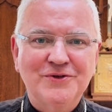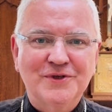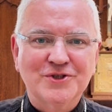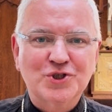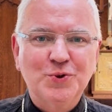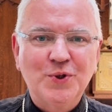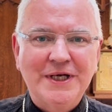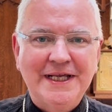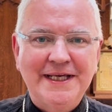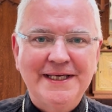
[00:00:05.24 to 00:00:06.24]
you that
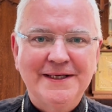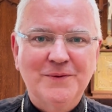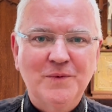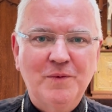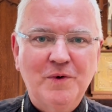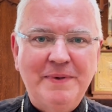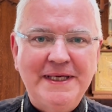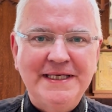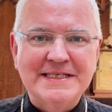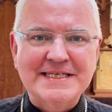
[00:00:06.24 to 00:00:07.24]
shortly we will
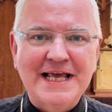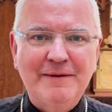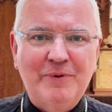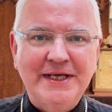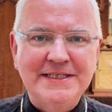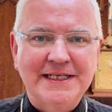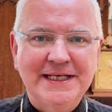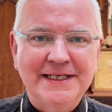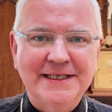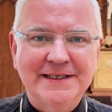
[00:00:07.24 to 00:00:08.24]
be
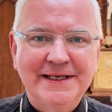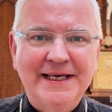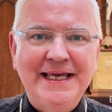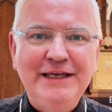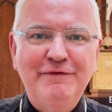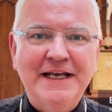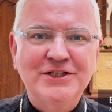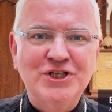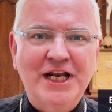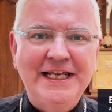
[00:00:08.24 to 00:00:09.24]
celebrating
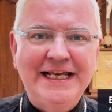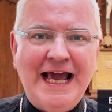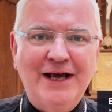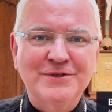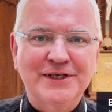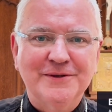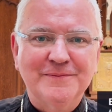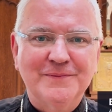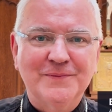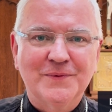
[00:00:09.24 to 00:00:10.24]
Evangelii
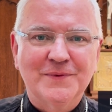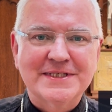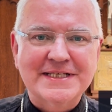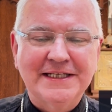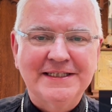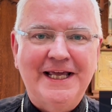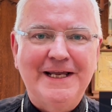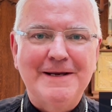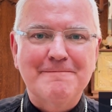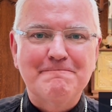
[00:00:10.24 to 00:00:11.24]
Gaudium
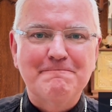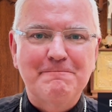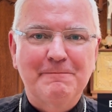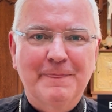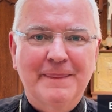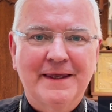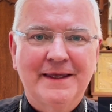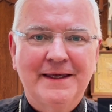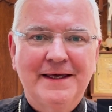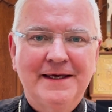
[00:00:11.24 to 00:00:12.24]
Sunday.
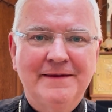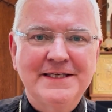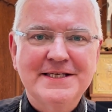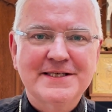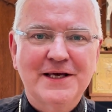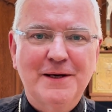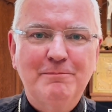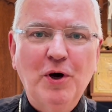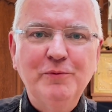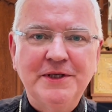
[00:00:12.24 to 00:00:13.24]
This is a
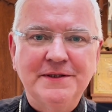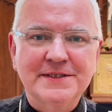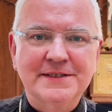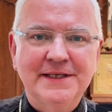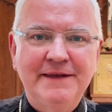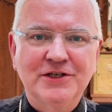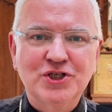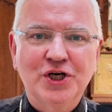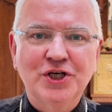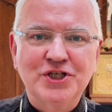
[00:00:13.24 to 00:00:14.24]
moment in the
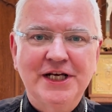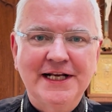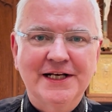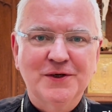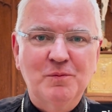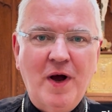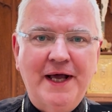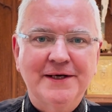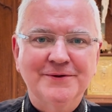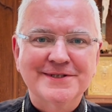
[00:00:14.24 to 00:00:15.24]
Church in England and
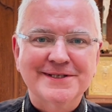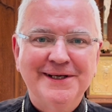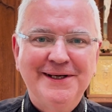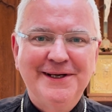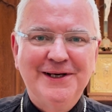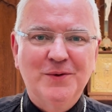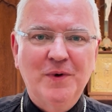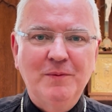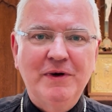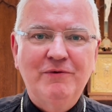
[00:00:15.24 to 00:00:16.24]
Wales
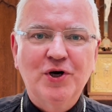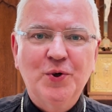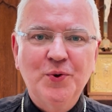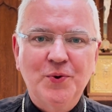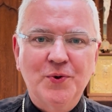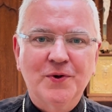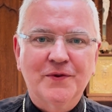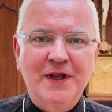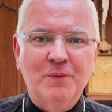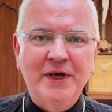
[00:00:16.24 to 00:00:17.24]
when we
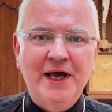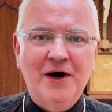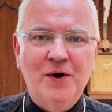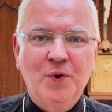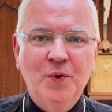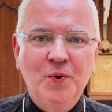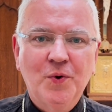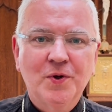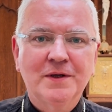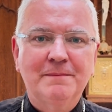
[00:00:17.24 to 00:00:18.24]
recall that we are
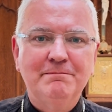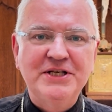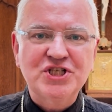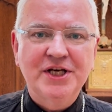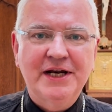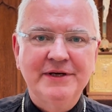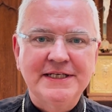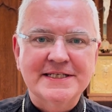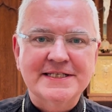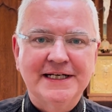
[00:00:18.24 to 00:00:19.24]
all missionary
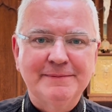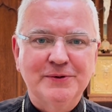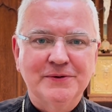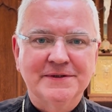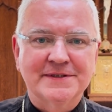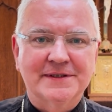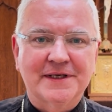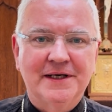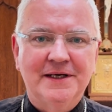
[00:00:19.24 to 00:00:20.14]
disciples,